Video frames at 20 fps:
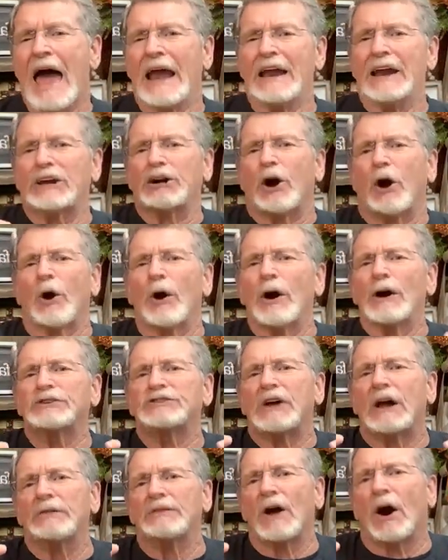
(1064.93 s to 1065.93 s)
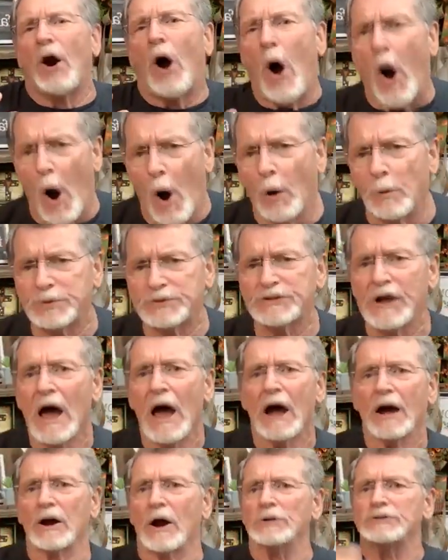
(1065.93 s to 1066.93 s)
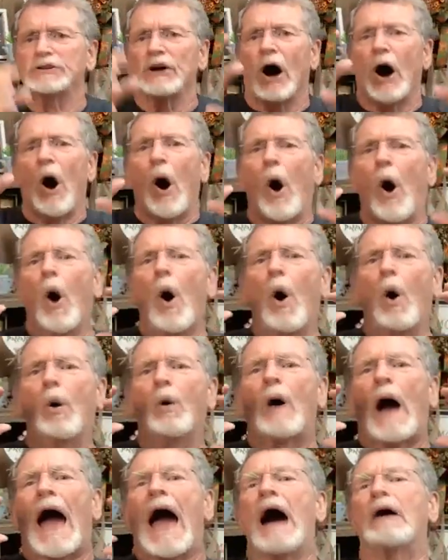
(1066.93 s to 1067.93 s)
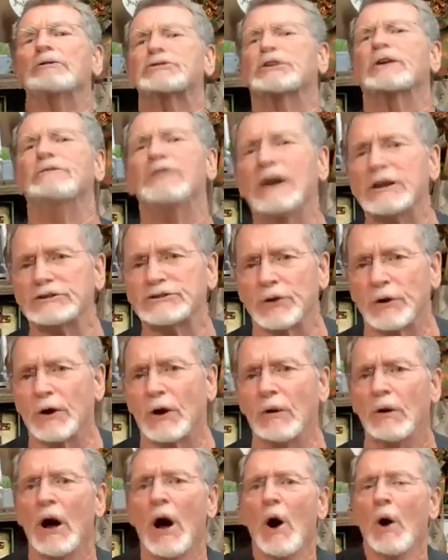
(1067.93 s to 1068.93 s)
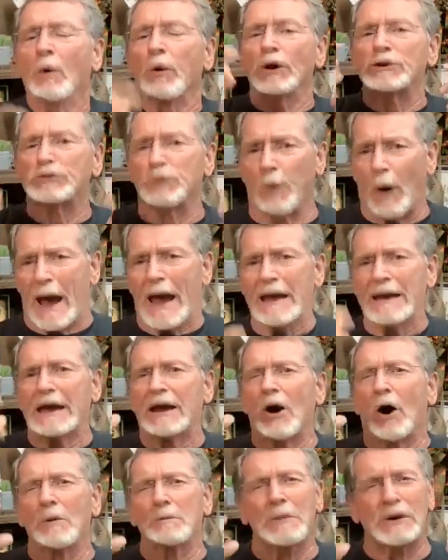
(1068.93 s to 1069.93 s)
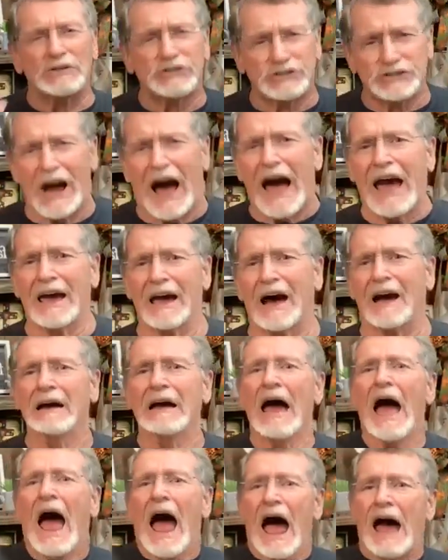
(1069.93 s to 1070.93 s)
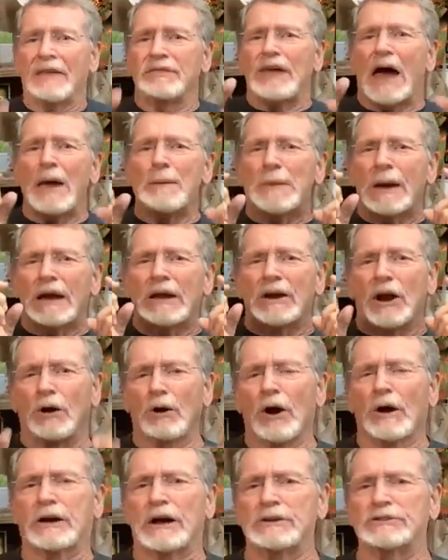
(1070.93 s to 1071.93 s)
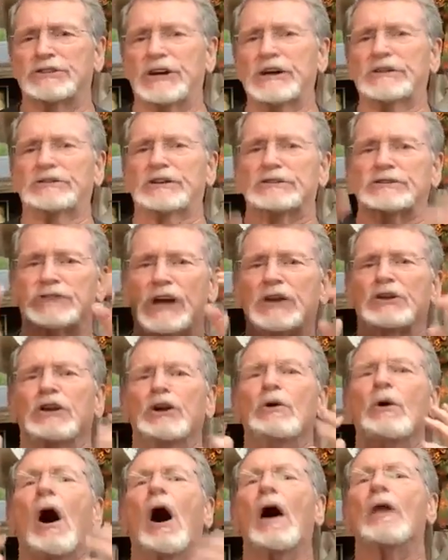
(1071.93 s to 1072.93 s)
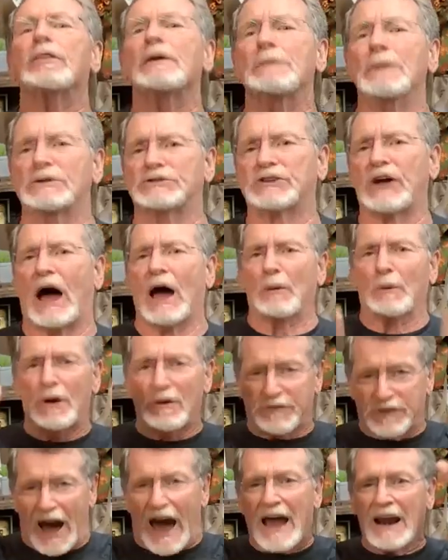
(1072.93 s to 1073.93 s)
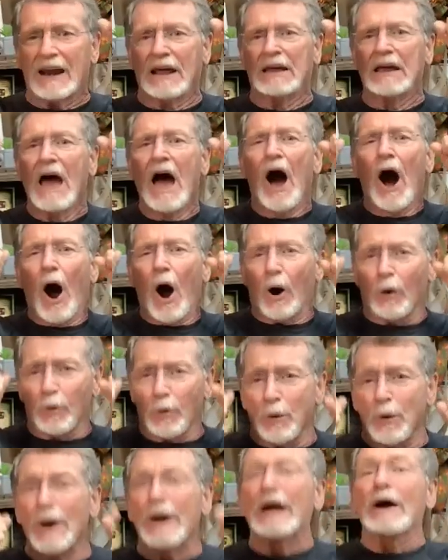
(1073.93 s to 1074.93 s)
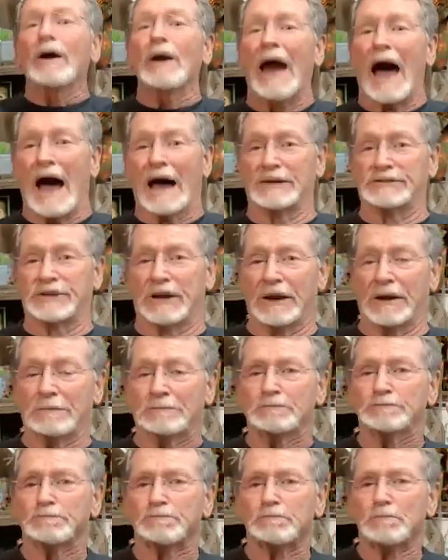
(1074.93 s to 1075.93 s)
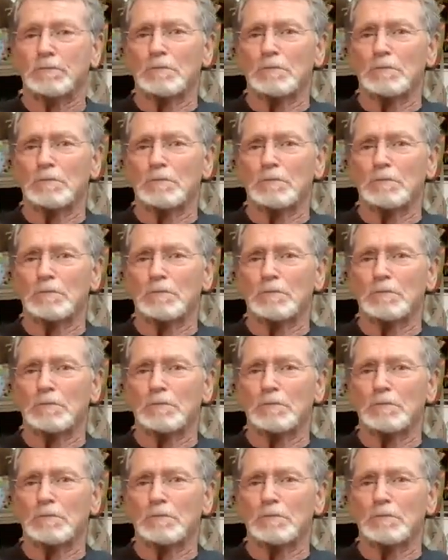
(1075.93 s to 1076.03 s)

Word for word: and encourage in their hopes because the whole house of Israel was waiting on Messiah. And they began to look at Jesus and said, You are the Messiah. We finally are realizing